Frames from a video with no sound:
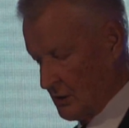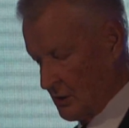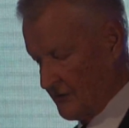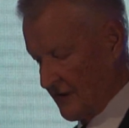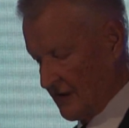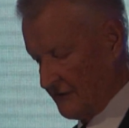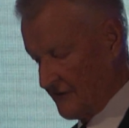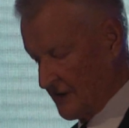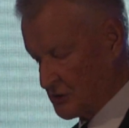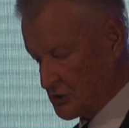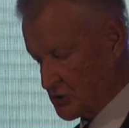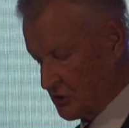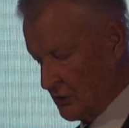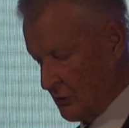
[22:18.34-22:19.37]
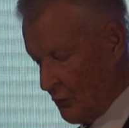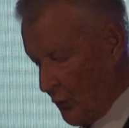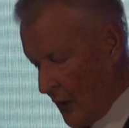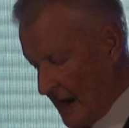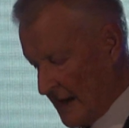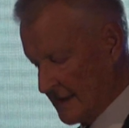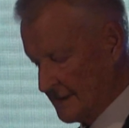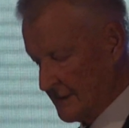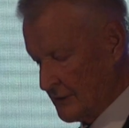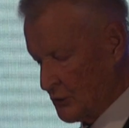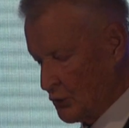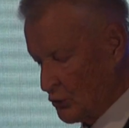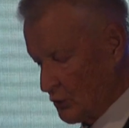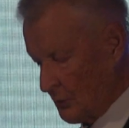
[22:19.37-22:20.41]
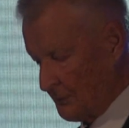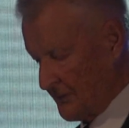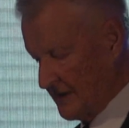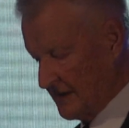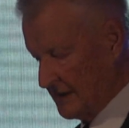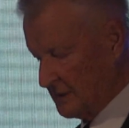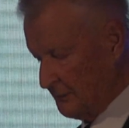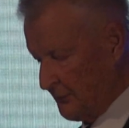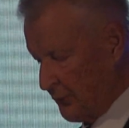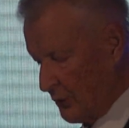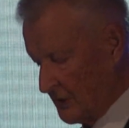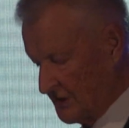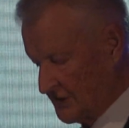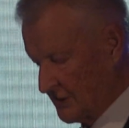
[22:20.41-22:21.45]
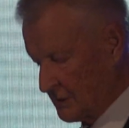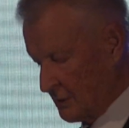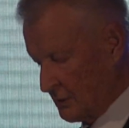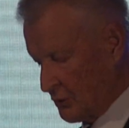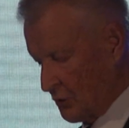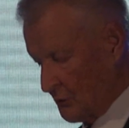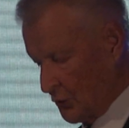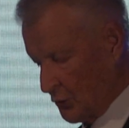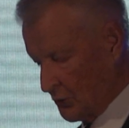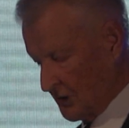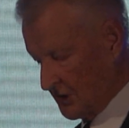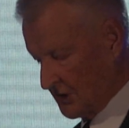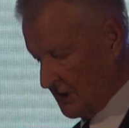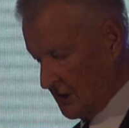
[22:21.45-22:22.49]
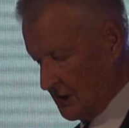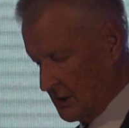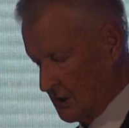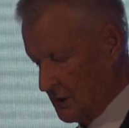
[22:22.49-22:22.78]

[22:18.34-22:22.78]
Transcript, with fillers: of an eventually wider European political community